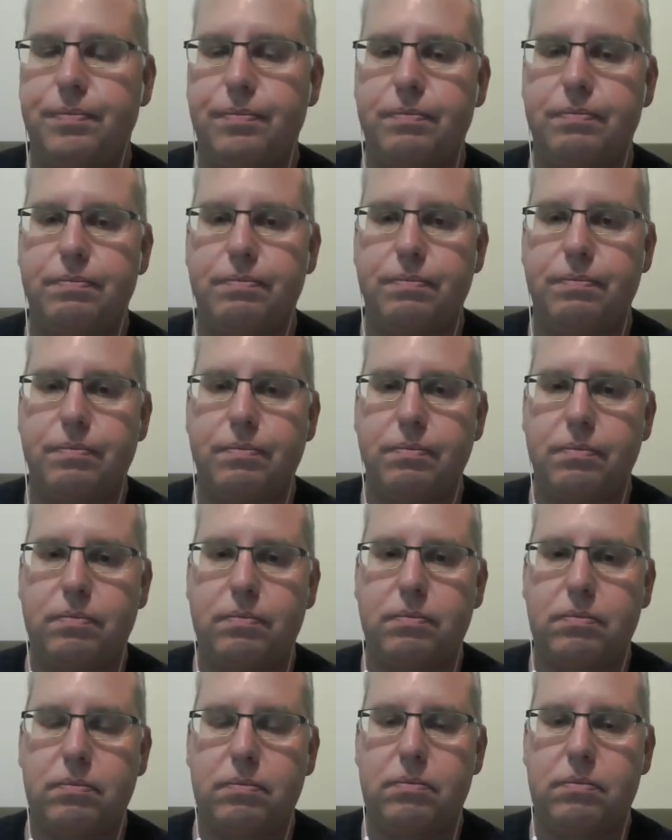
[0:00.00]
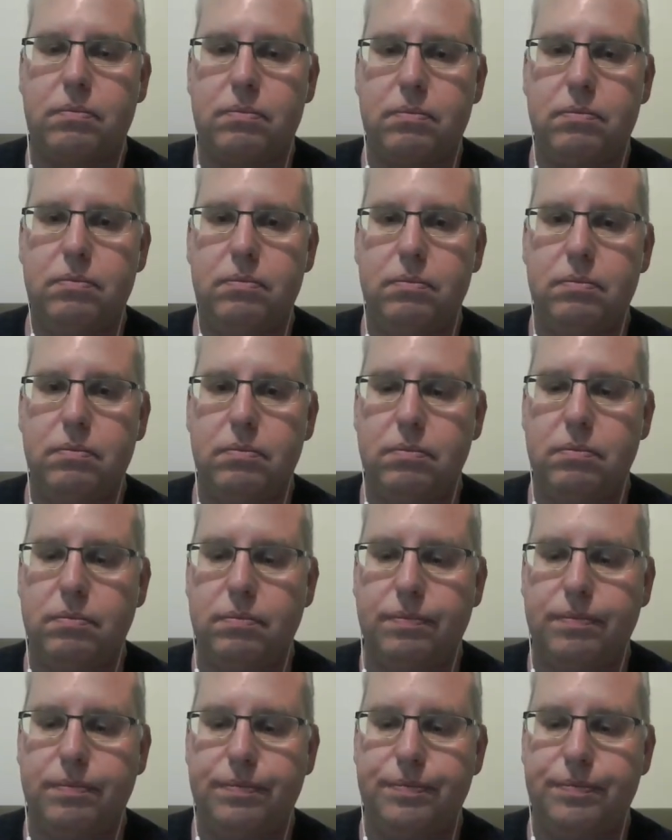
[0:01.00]

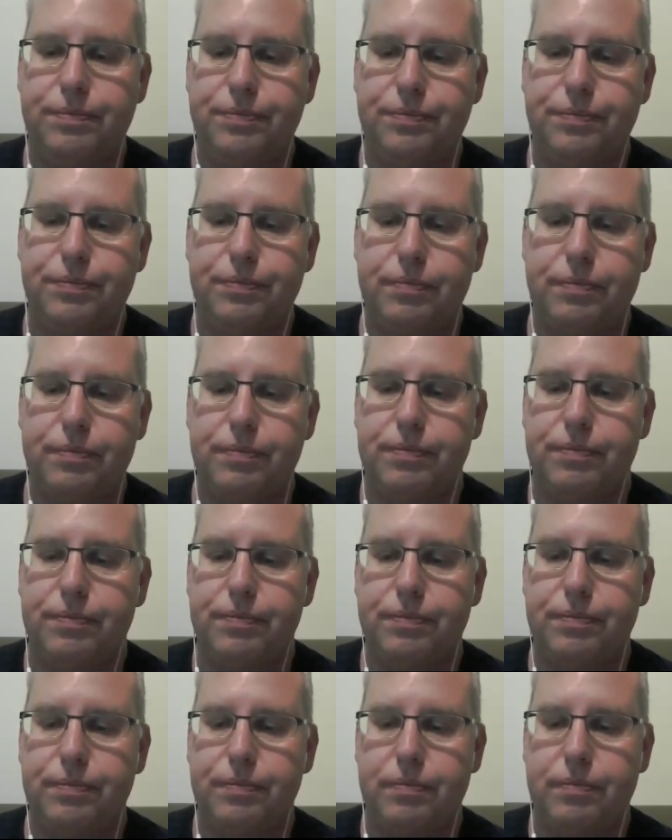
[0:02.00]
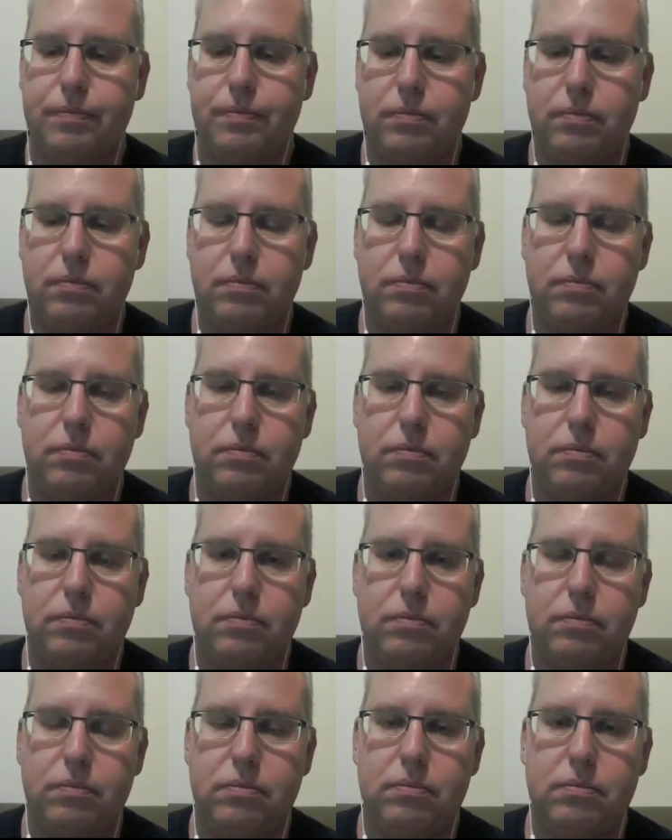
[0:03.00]

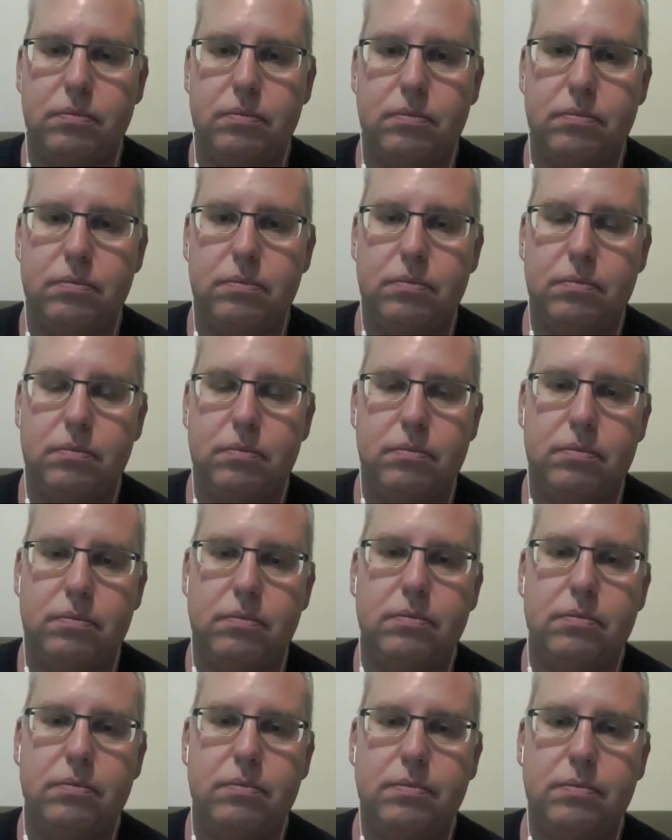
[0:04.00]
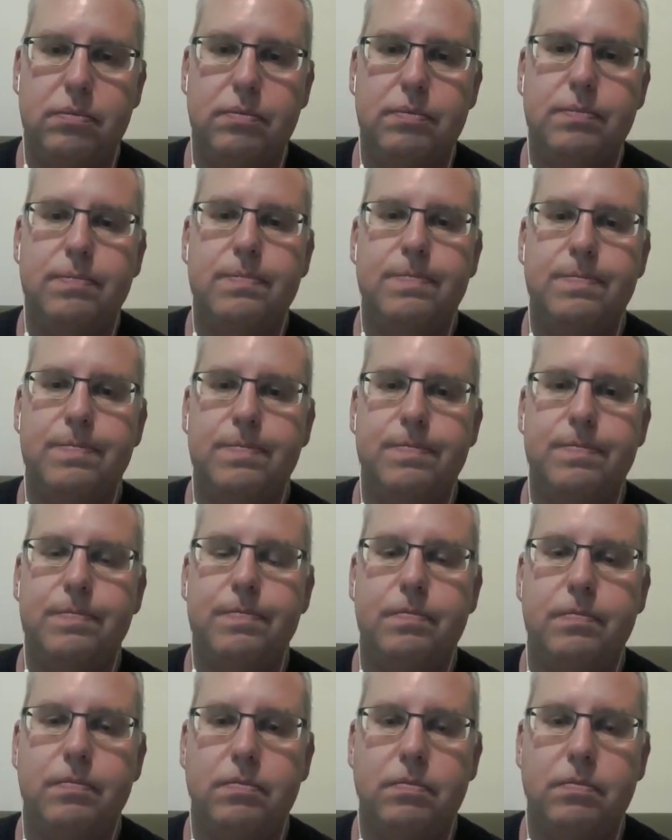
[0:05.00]
This person isn't speaking.